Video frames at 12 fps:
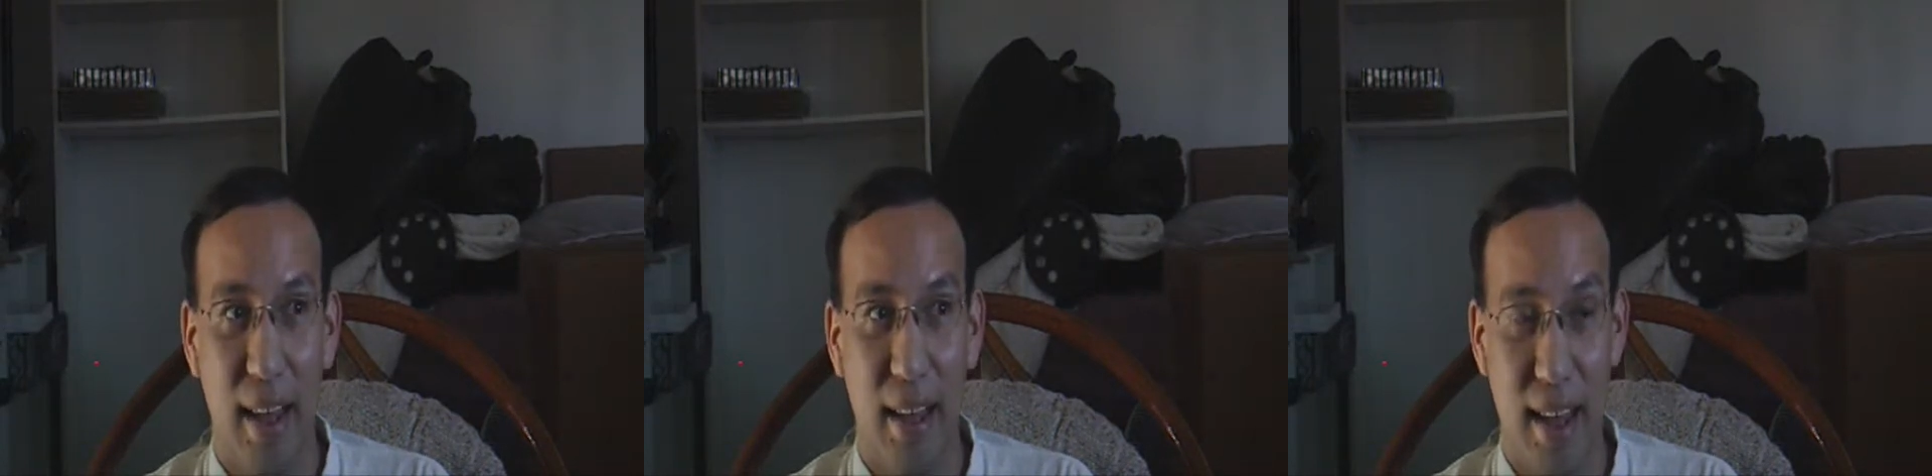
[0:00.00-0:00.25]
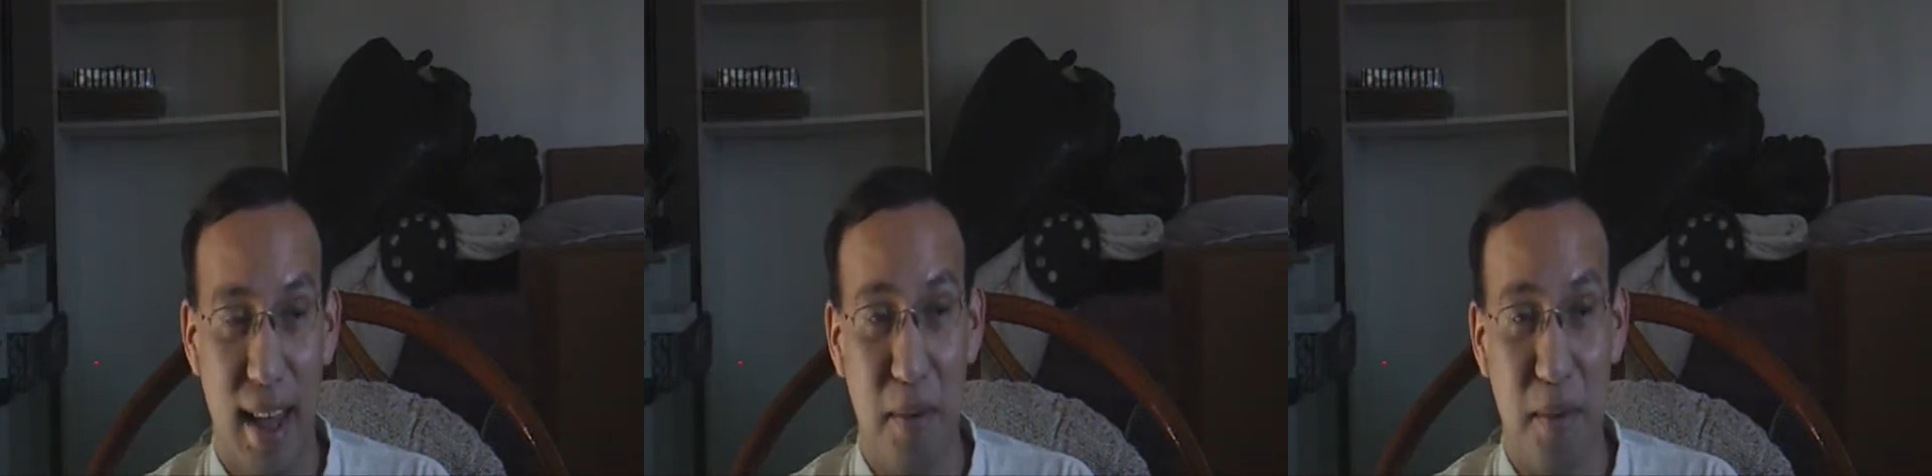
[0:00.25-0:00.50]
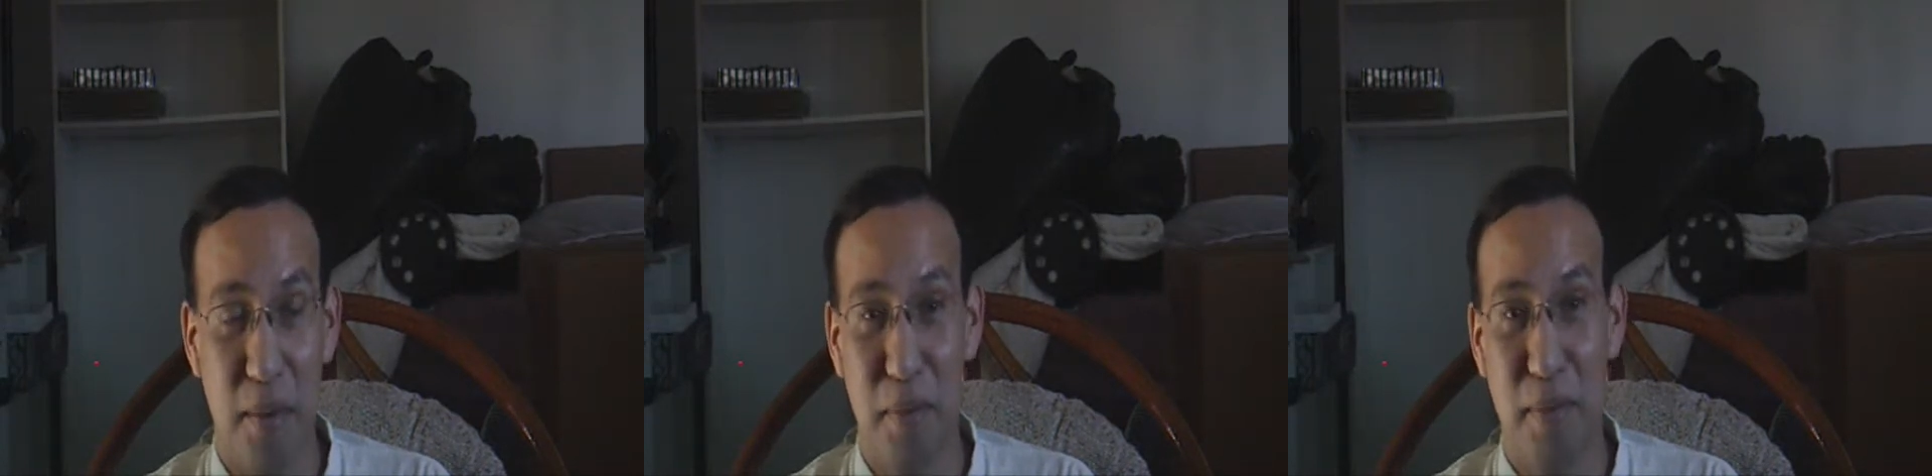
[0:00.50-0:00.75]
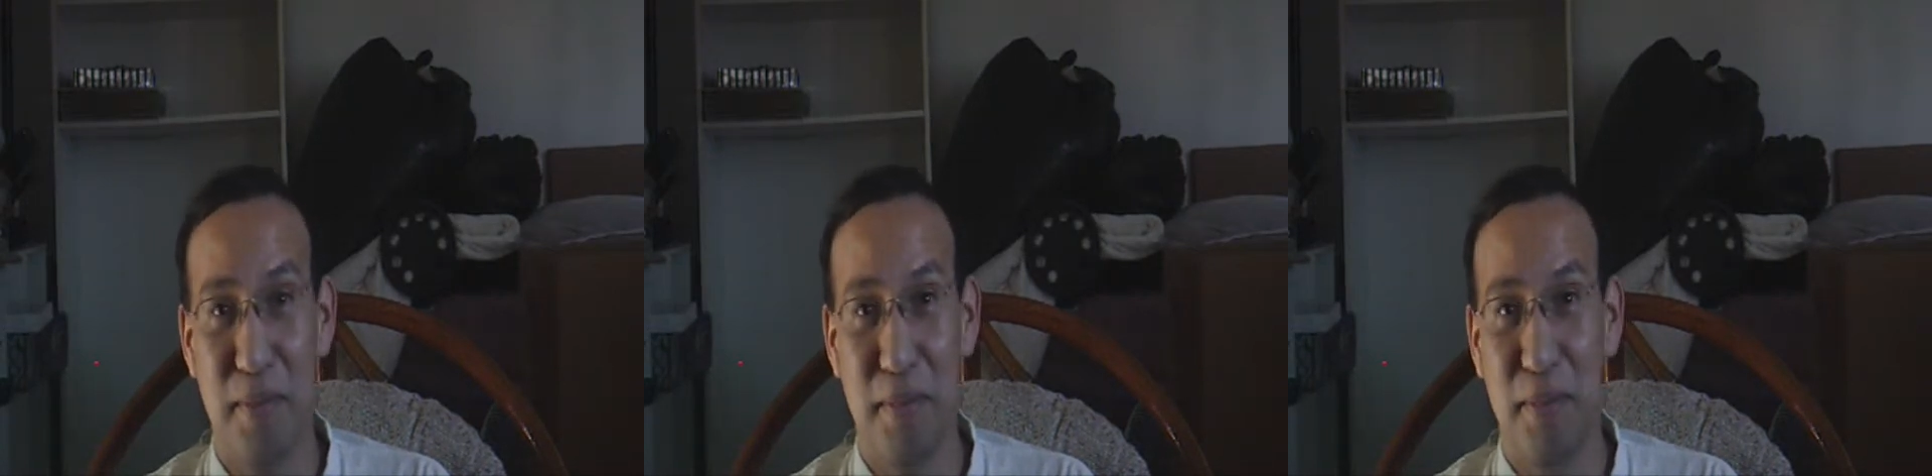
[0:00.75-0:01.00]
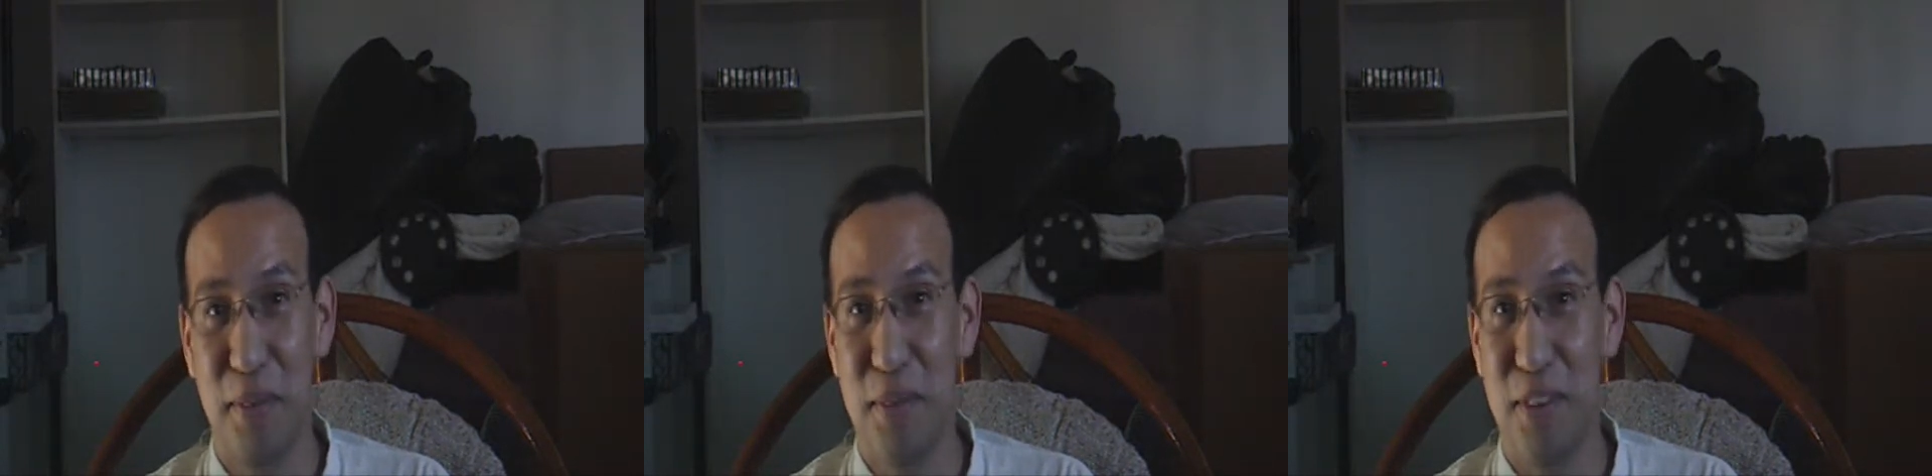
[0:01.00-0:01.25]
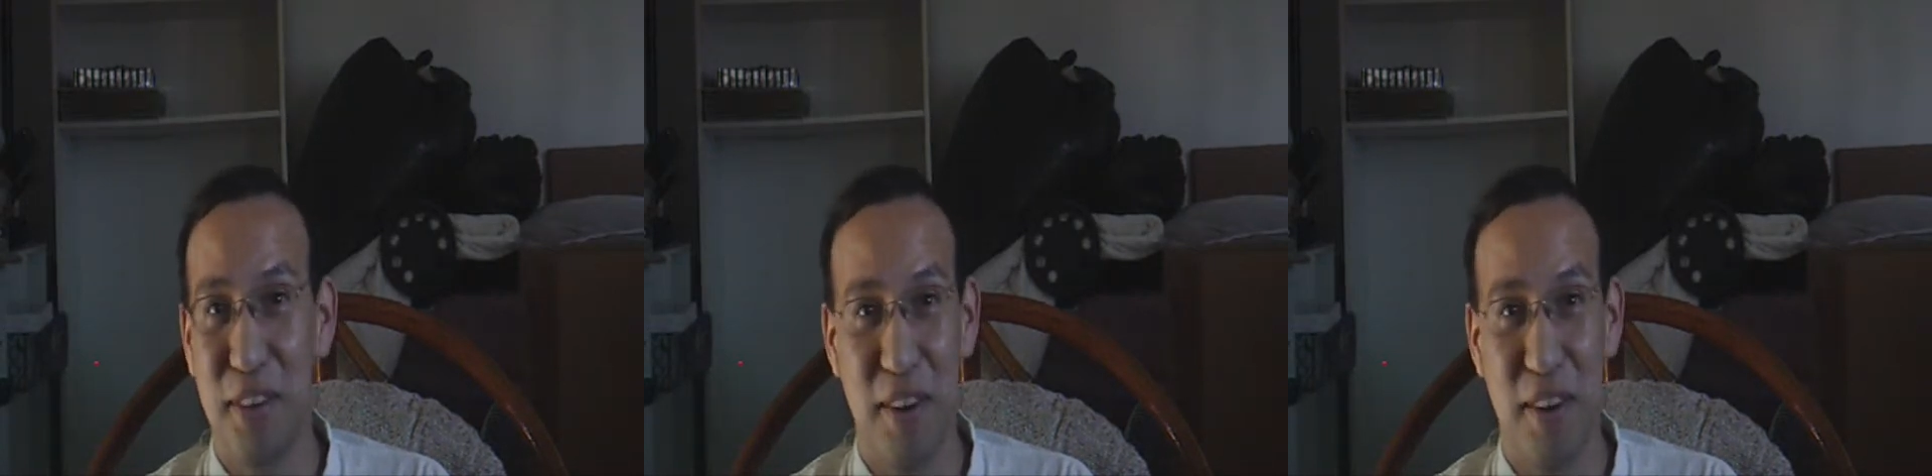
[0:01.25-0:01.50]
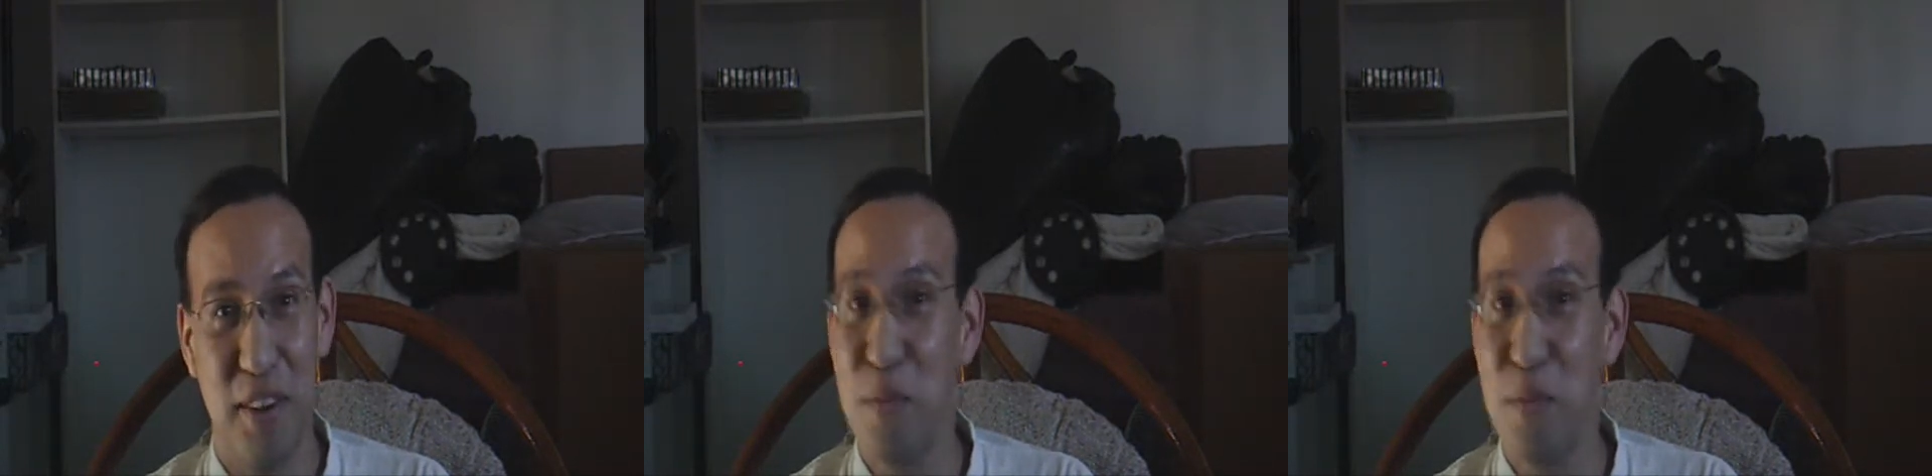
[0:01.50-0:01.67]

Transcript: that was revolutionary.